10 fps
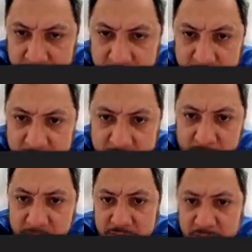
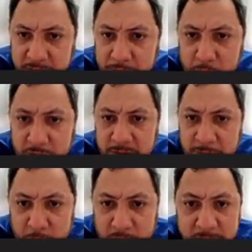some important
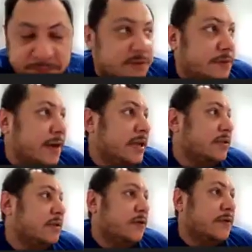problems
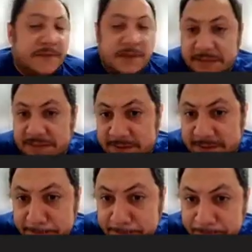related with
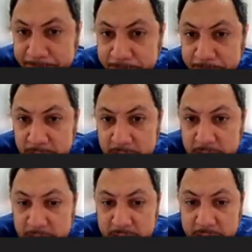this
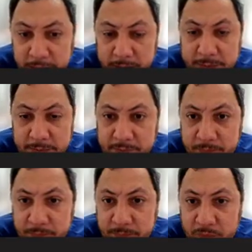
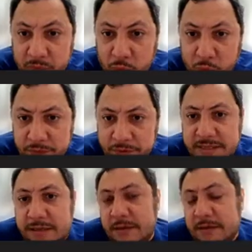tool
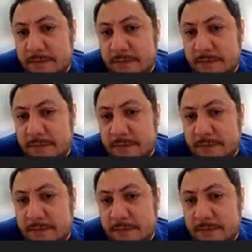that